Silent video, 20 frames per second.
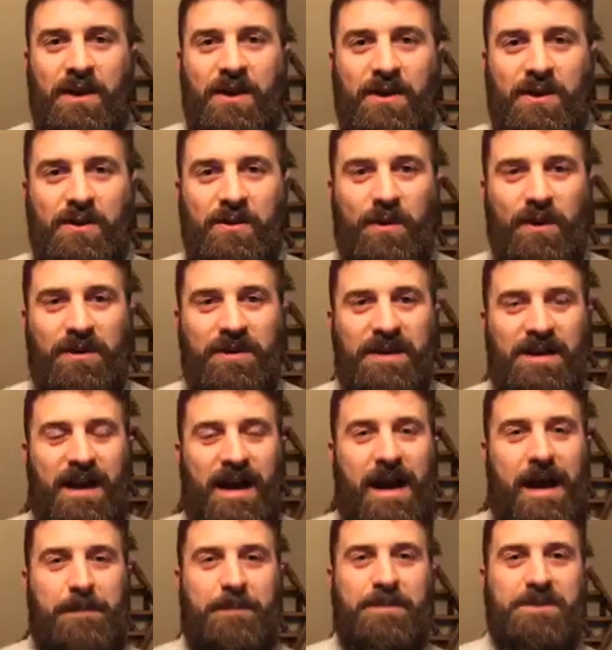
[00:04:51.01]
you are the
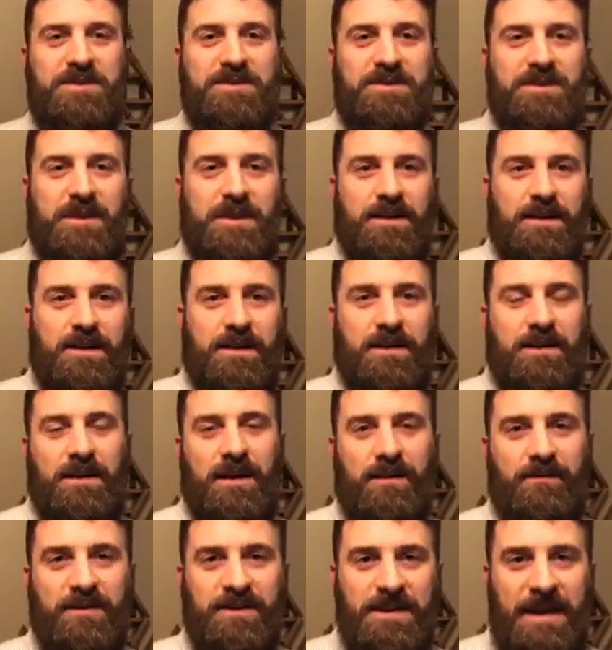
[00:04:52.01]
opposite
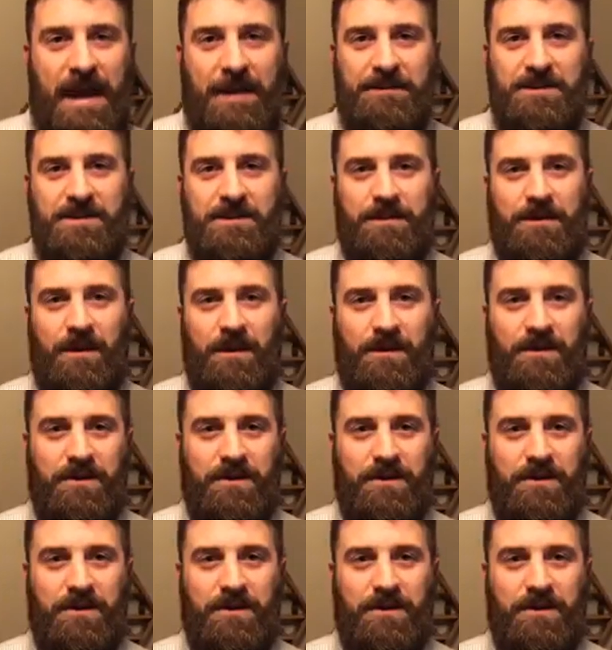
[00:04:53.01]
of adaptable.